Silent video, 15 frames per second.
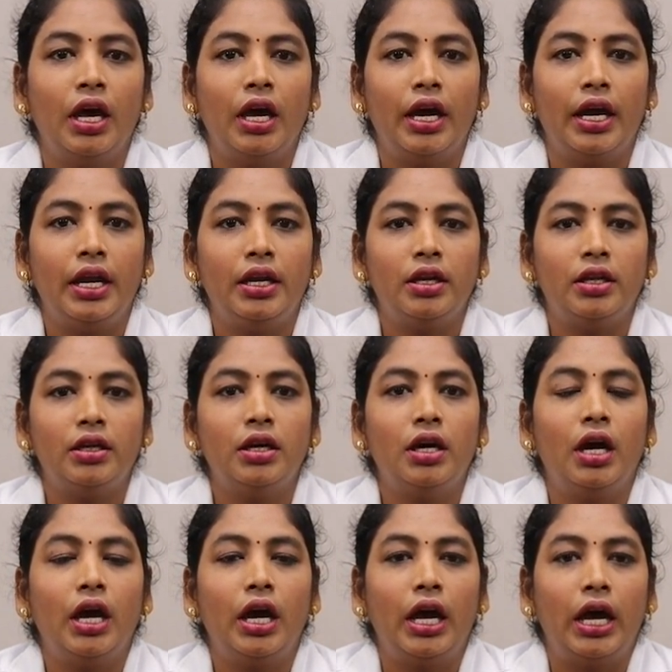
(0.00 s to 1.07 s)
And
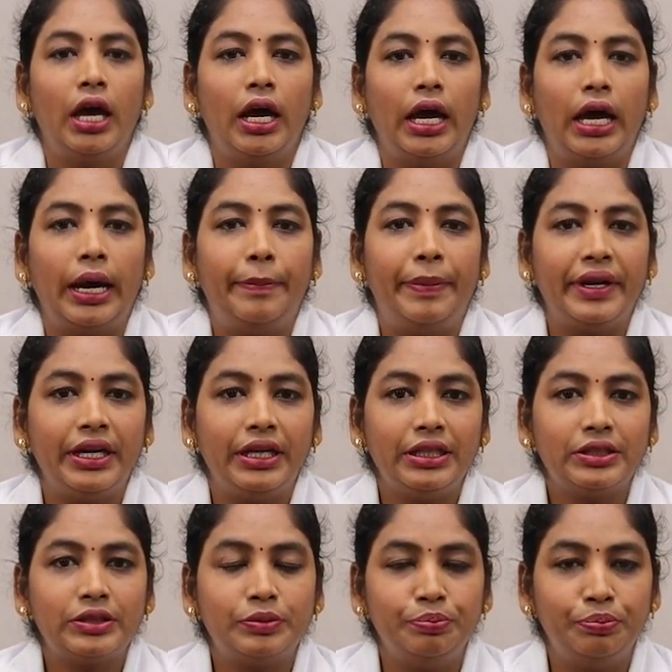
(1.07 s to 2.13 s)

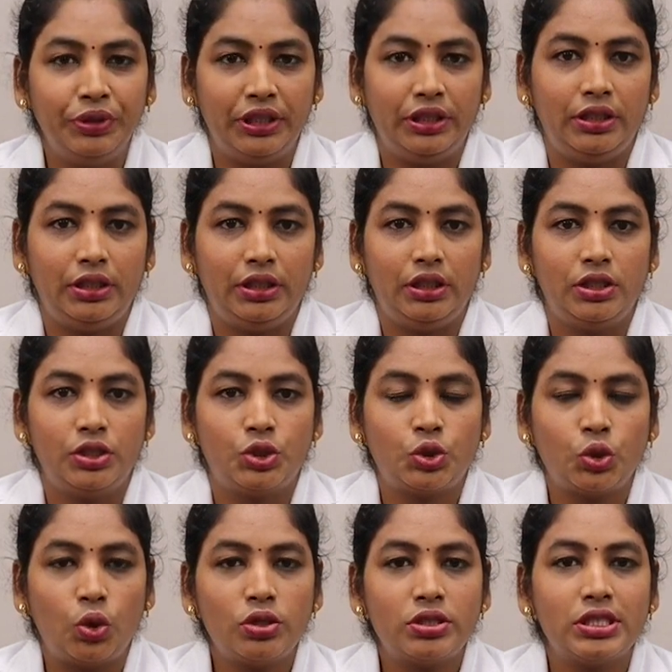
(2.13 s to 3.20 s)
hepatitis B,
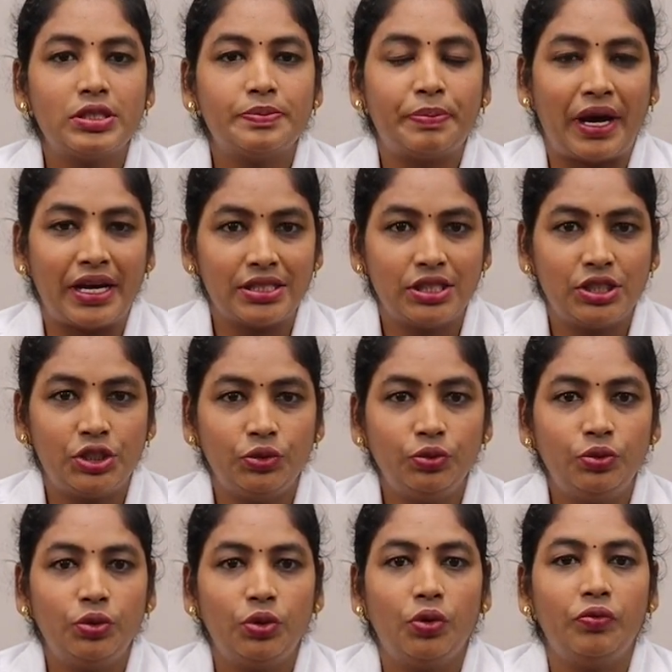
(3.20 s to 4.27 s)
source is positive,
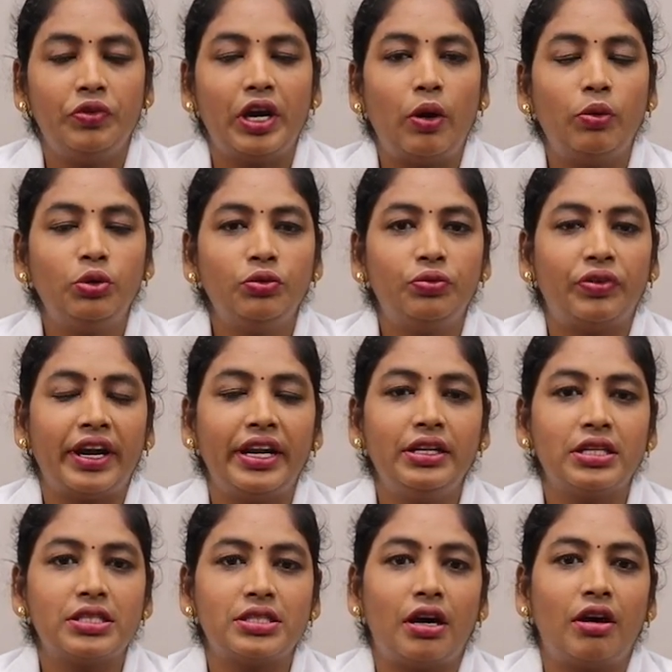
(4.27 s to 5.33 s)
we have to find
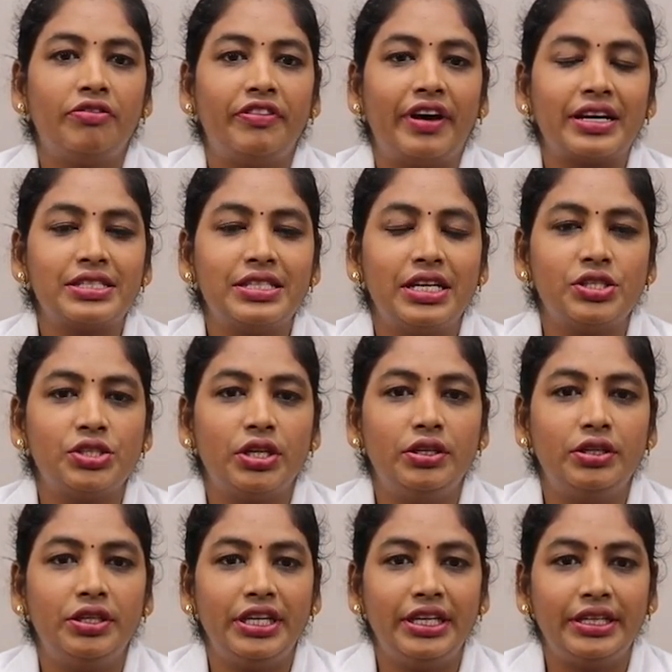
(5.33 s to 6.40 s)
the staff
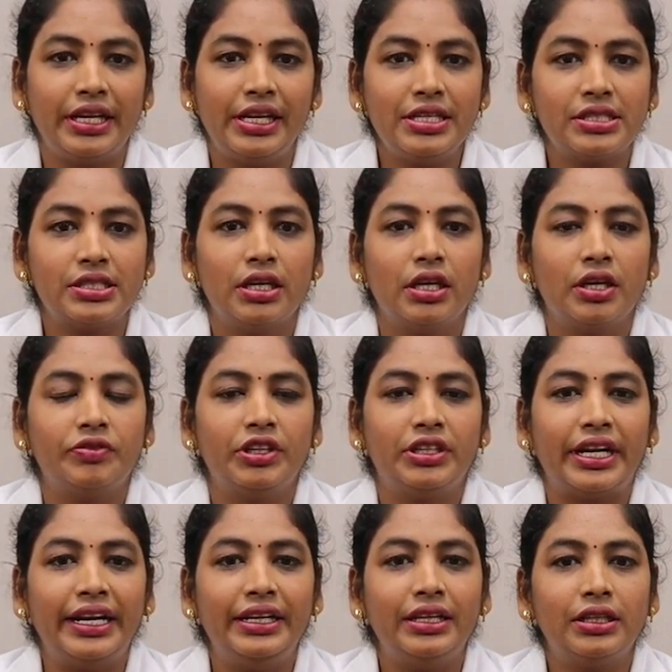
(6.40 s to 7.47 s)
vaccination details. If the
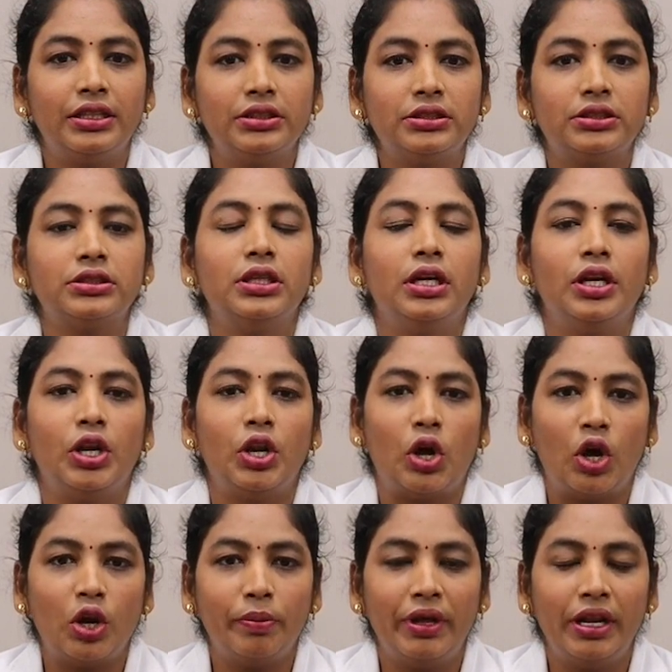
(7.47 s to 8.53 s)
titer is
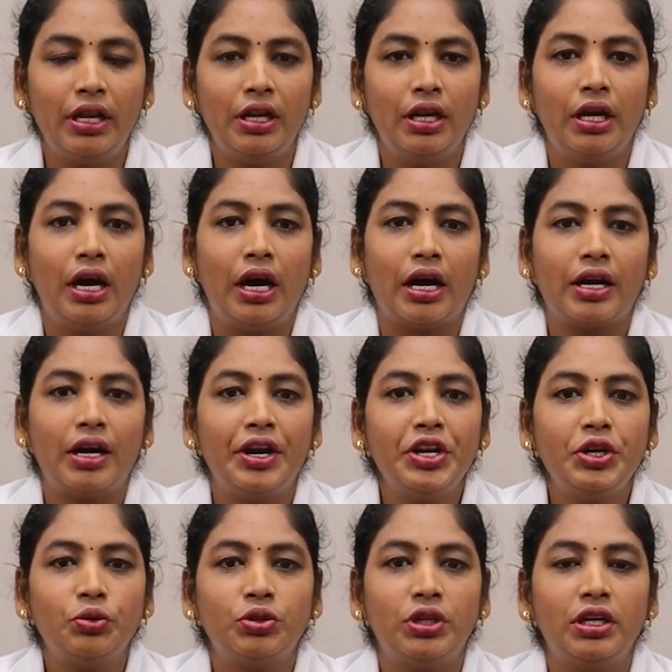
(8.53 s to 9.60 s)
normal,
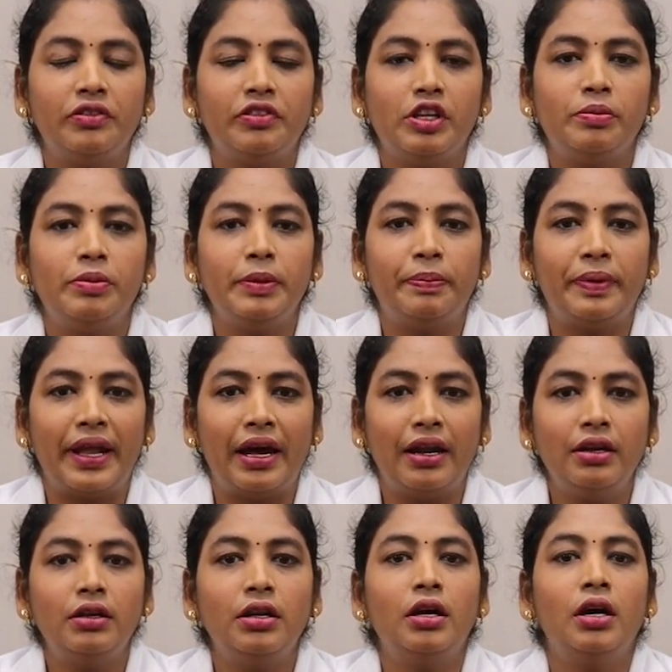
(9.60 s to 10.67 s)
according to that we will be
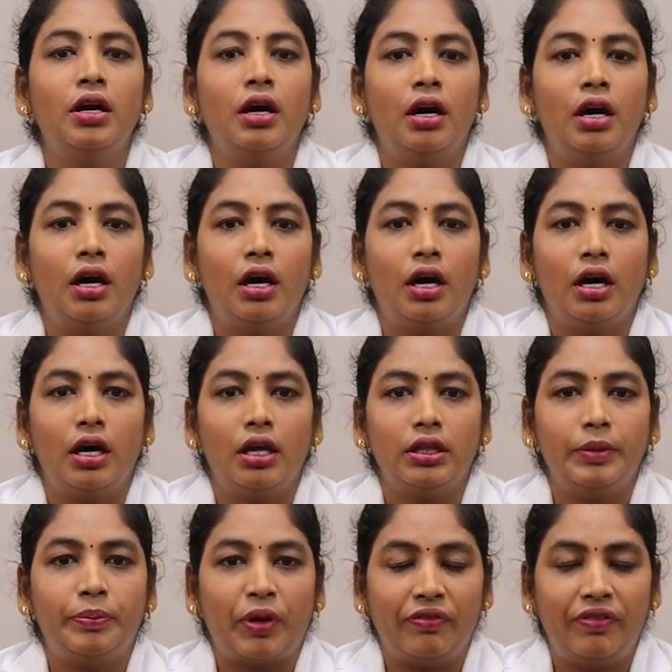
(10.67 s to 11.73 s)
plan
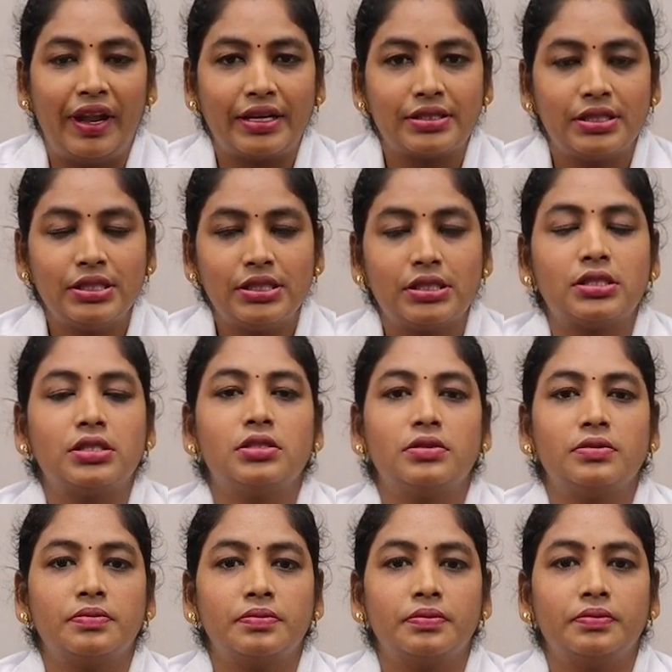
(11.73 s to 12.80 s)
the prophylaxis
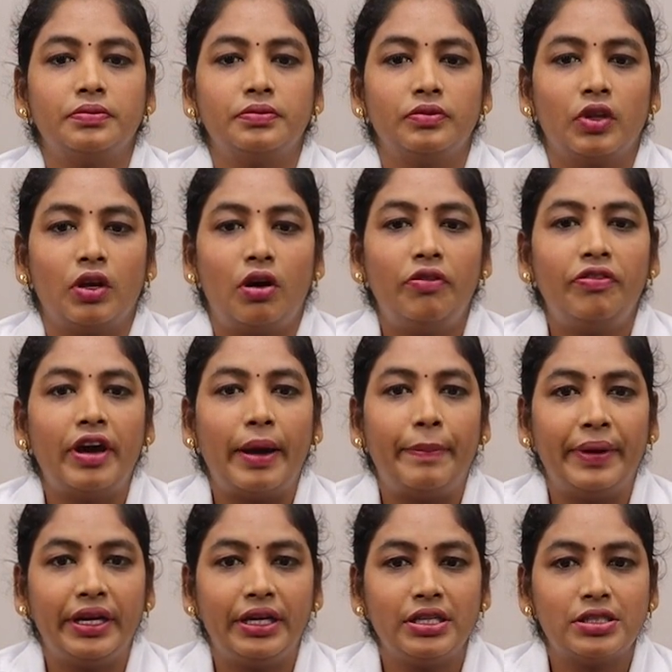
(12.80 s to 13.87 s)
of
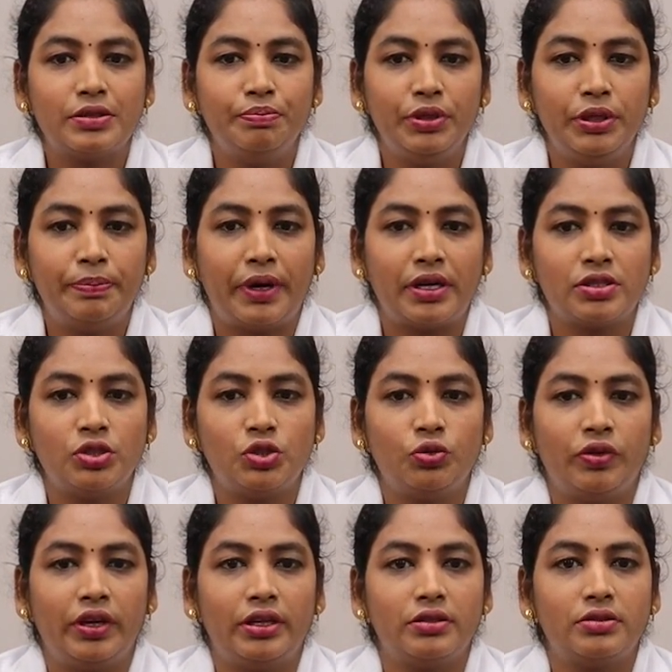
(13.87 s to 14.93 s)
hepatitis B positive
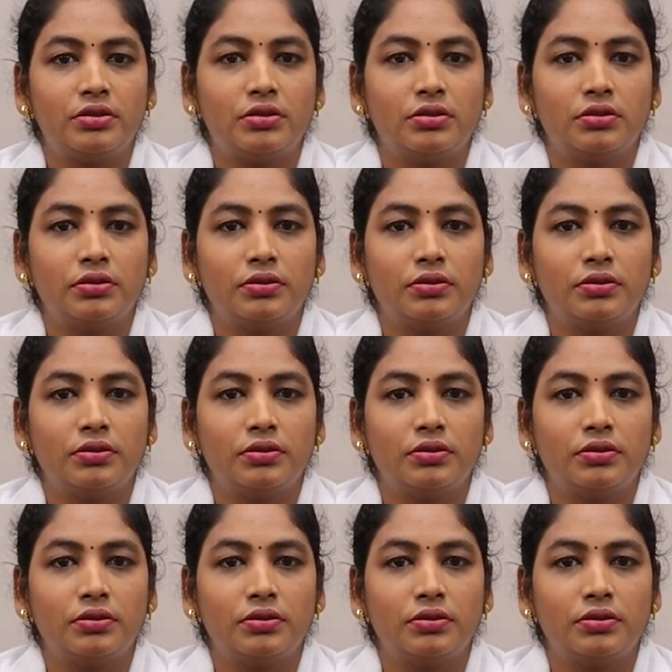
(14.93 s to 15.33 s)
virus.